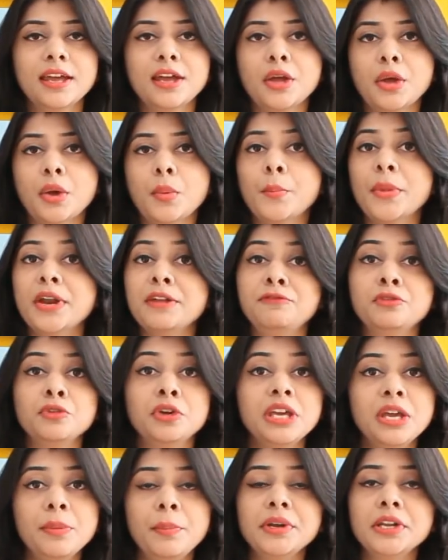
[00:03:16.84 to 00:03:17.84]
But if you
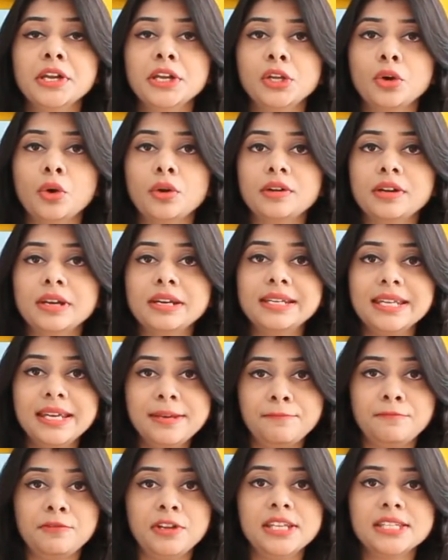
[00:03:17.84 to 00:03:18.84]
keep it in your
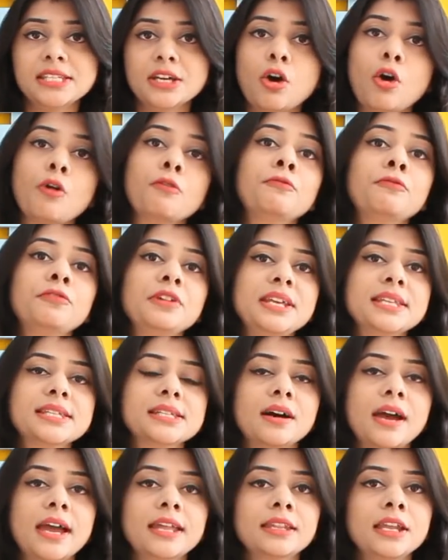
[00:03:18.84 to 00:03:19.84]
deep freezer or
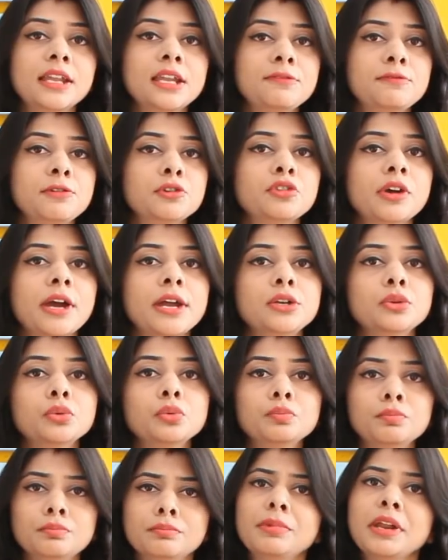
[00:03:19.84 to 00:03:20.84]
freezer, and then if you try to
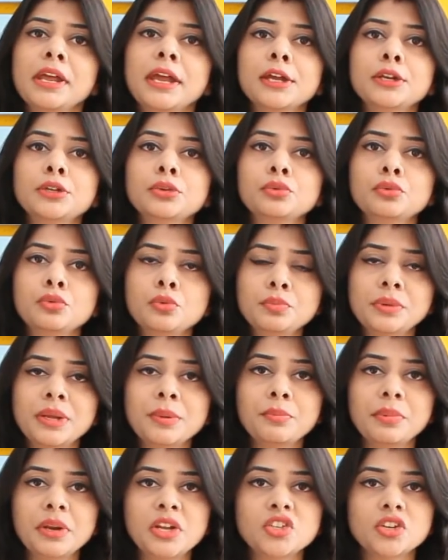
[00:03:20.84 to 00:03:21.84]
bring it to room
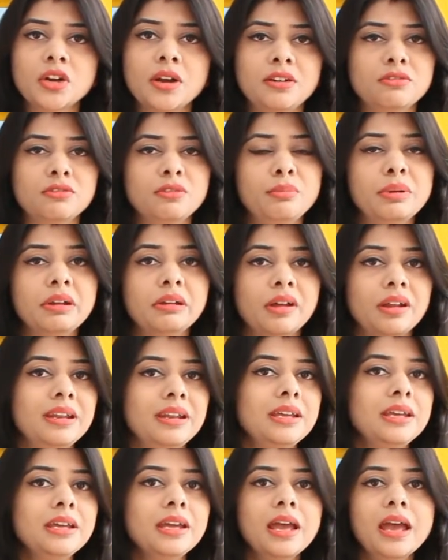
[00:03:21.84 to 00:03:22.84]
temperature, it will be
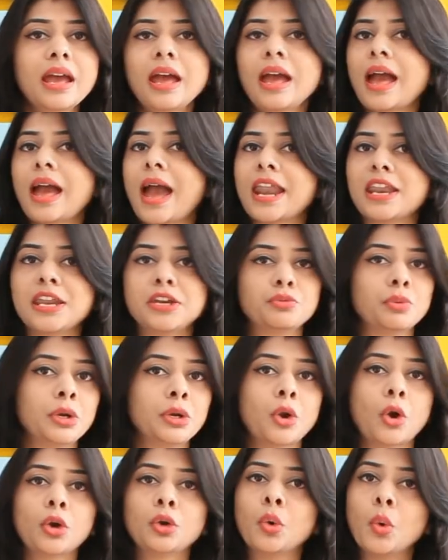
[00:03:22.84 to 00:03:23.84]
runny and it will
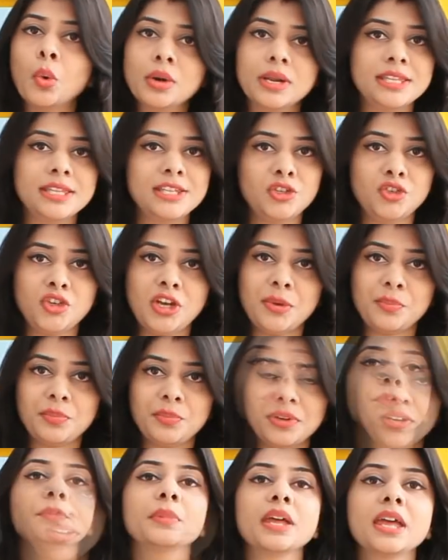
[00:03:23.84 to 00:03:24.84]
not hold its shape.
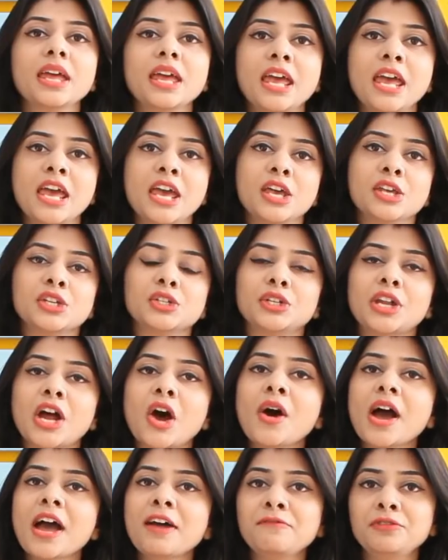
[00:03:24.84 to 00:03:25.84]
So now
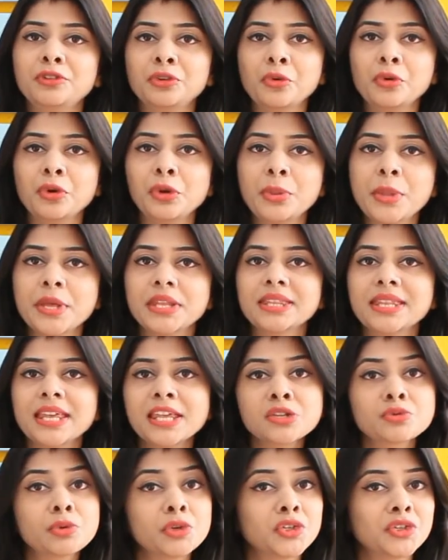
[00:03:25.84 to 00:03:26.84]
I've told you the
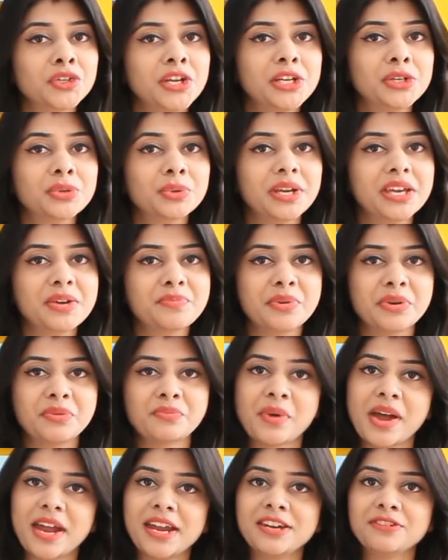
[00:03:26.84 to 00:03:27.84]
things which you need to keep in
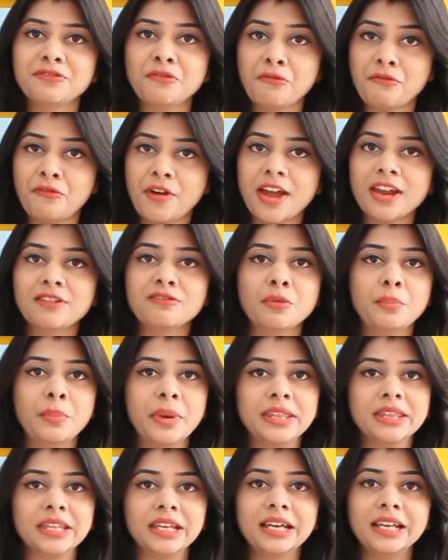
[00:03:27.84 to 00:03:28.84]
mind while
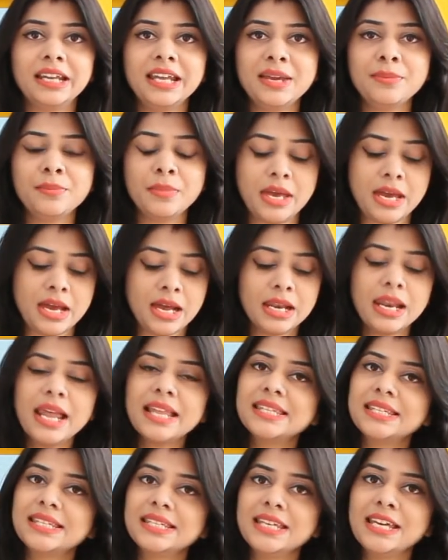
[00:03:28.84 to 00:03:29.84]
whipping the cream.
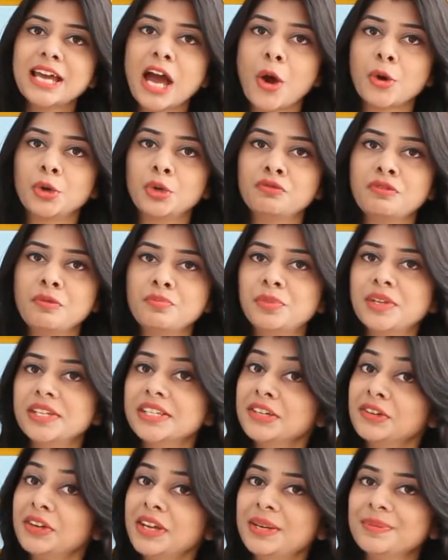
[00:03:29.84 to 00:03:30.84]
Let's see how to whip this
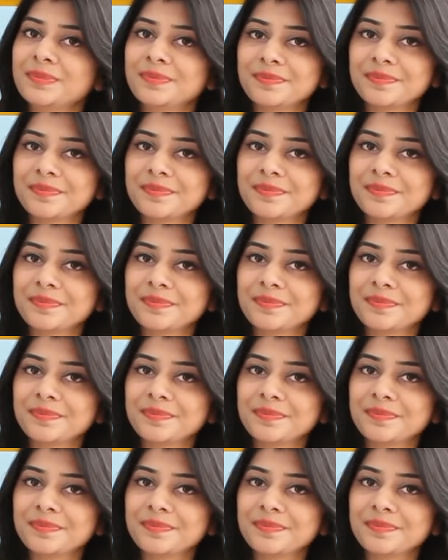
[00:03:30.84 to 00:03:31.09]
cream.